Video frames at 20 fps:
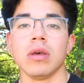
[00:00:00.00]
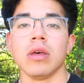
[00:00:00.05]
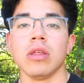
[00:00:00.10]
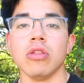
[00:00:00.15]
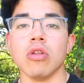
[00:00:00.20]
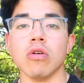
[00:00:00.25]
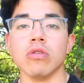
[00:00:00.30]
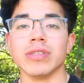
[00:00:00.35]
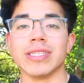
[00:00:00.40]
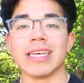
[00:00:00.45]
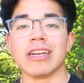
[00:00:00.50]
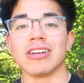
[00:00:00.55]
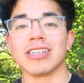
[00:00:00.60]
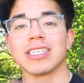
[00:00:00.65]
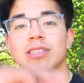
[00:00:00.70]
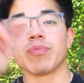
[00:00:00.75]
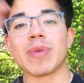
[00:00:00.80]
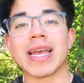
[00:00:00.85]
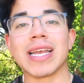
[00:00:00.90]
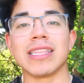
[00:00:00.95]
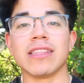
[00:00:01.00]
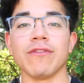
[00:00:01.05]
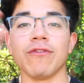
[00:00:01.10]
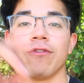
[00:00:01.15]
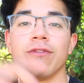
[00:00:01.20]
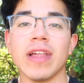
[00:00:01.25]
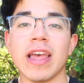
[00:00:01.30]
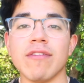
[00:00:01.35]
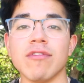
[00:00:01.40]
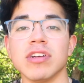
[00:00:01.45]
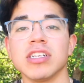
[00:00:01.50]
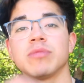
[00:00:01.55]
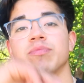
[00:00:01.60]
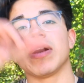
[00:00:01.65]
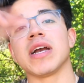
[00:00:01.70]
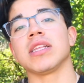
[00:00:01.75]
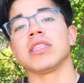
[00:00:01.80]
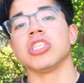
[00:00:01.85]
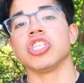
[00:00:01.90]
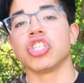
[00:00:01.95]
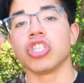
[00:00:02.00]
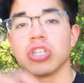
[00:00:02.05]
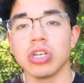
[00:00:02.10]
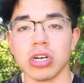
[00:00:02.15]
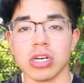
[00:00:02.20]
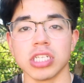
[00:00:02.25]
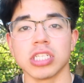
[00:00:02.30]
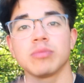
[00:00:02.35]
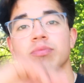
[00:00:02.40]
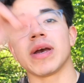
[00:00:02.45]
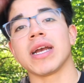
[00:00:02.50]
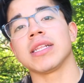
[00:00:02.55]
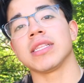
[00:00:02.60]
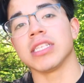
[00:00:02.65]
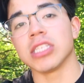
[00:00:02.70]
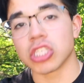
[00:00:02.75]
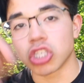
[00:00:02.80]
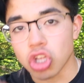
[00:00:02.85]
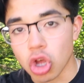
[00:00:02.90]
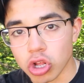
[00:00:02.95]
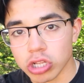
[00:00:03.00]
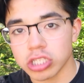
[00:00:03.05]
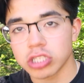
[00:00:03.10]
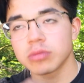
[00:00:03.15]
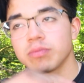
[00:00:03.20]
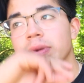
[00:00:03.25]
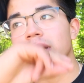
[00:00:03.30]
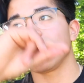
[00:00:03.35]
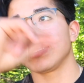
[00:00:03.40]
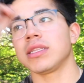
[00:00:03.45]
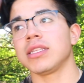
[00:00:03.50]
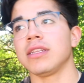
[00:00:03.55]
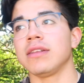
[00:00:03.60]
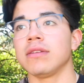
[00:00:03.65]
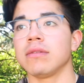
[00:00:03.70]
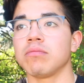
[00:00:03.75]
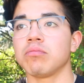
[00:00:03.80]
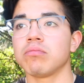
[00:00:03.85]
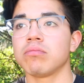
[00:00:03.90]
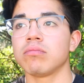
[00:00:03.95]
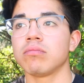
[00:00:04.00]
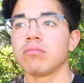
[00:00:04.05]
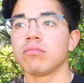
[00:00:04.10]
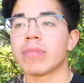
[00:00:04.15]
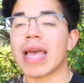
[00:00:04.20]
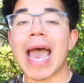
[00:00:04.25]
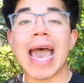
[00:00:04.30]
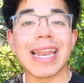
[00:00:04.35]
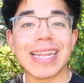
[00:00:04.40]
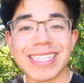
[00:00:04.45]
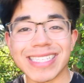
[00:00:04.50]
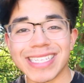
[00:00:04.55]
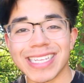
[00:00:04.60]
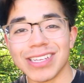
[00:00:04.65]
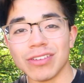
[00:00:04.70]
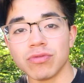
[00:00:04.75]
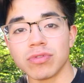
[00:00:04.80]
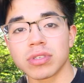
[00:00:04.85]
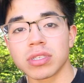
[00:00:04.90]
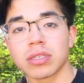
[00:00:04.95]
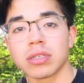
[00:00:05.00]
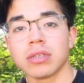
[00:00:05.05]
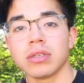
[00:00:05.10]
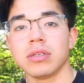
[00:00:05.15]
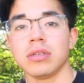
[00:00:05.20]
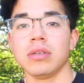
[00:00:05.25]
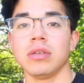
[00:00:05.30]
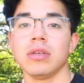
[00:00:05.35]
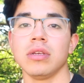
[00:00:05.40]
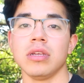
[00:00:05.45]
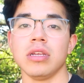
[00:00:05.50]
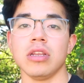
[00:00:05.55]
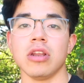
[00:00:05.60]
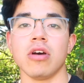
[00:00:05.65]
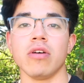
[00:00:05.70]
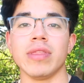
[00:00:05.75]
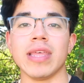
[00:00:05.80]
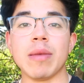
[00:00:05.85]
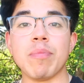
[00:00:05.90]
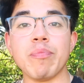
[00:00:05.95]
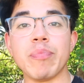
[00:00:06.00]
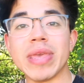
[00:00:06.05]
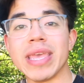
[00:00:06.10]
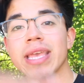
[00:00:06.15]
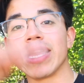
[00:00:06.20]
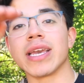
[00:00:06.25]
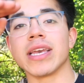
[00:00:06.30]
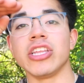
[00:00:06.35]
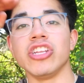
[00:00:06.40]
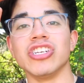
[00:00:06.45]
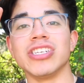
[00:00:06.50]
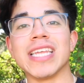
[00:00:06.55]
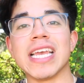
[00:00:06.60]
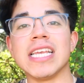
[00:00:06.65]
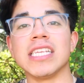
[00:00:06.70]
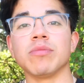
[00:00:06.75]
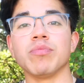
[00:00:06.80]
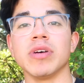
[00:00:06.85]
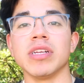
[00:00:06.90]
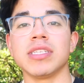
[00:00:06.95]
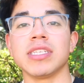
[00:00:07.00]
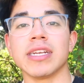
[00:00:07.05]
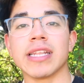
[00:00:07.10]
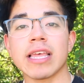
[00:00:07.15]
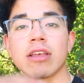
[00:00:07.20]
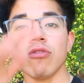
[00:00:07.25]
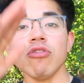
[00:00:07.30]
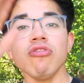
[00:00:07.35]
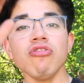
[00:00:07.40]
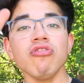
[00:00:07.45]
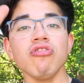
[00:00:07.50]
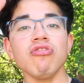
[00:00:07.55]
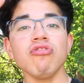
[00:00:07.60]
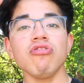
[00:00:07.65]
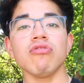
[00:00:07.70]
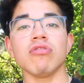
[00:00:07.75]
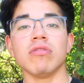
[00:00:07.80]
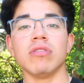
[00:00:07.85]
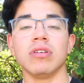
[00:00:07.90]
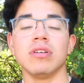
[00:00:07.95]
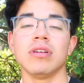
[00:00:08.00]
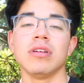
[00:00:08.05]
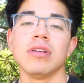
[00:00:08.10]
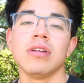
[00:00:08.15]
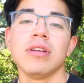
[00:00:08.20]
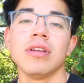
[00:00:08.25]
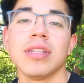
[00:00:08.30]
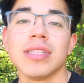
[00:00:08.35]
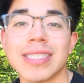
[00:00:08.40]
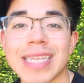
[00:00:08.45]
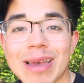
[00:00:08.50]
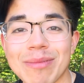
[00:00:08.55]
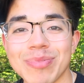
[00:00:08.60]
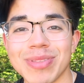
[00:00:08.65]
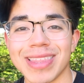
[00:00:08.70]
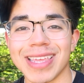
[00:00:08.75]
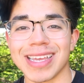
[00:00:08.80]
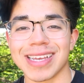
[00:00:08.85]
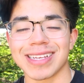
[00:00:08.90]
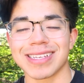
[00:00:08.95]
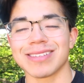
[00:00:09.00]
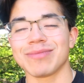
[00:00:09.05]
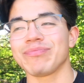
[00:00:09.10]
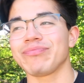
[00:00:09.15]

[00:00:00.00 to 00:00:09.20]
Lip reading: those that are spiked in flavor, spiked in sugar, spiked in salt, spiked in additives. They pique your taste buds. They're like, ooh, type thing.